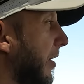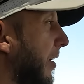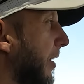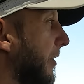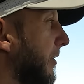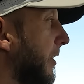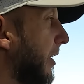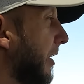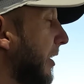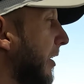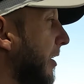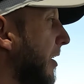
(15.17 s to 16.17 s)

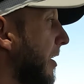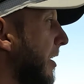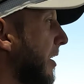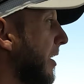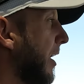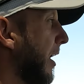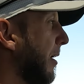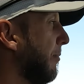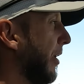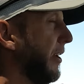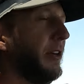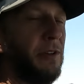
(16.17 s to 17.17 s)
RST,
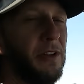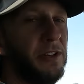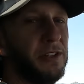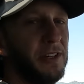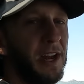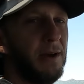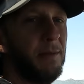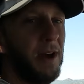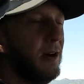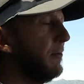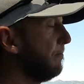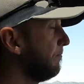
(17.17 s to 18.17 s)
brand new that just came
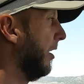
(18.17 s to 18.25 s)
out.